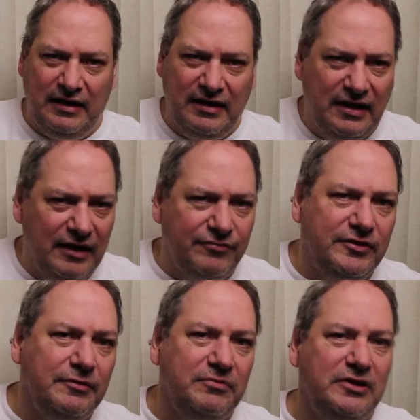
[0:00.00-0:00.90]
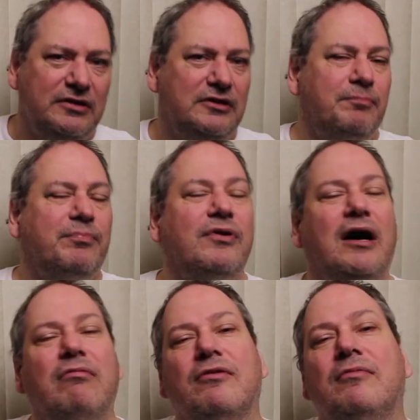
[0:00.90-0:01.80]
Give the, the, the
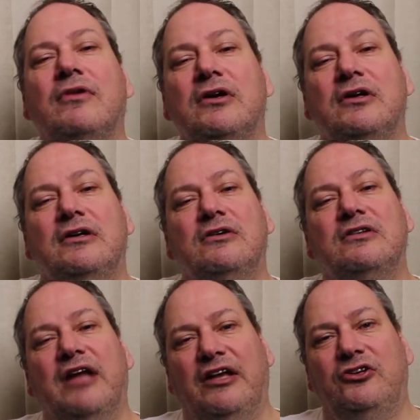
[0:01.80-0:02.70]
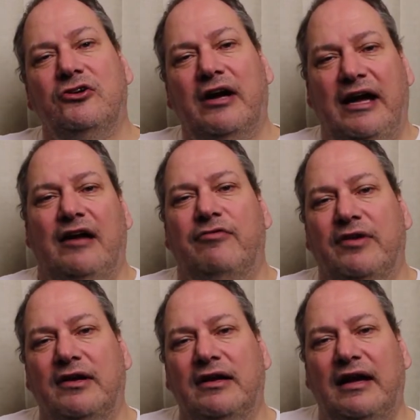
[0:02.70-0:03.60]
problem that you're
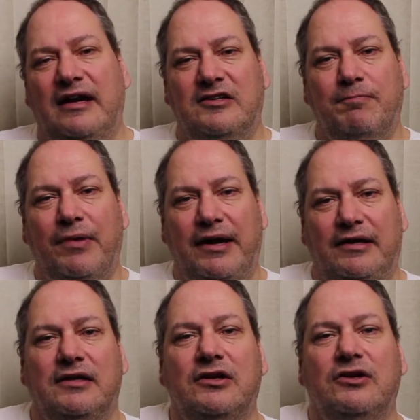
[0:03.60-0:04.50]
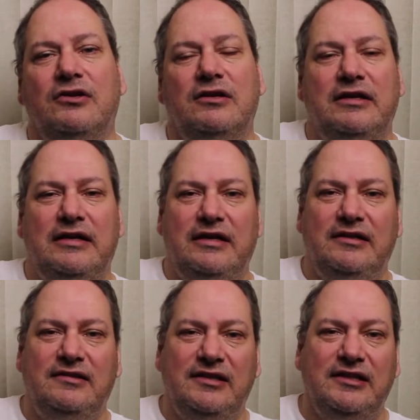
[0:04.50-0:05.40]
having, explain it
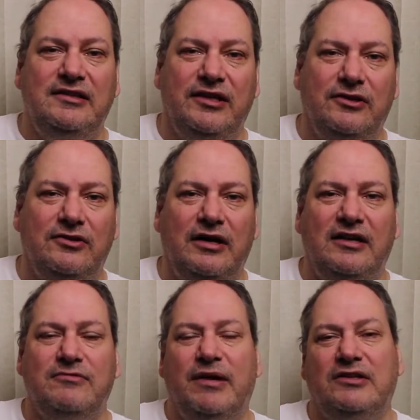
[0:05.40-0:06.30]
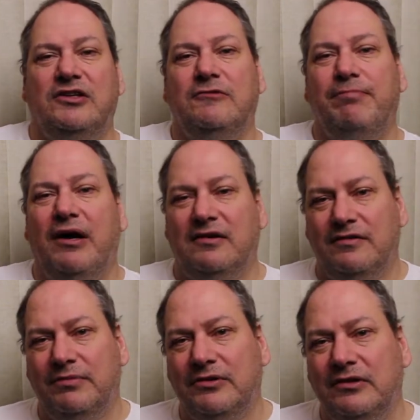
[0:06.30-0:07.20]
in detail as much as
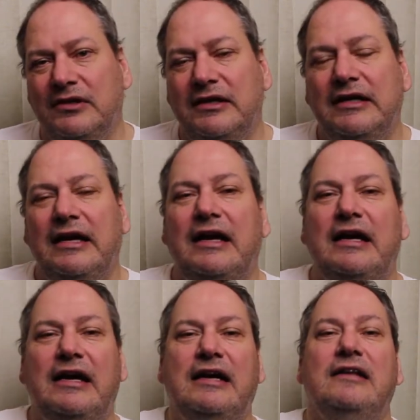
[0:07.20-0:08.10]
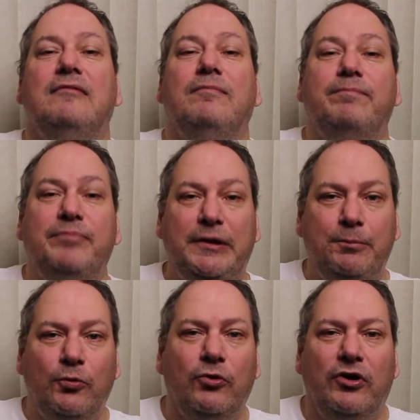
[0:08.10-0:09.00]
possible and
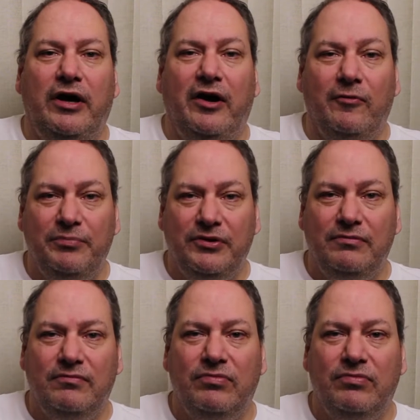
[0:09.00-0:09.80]
people will help you.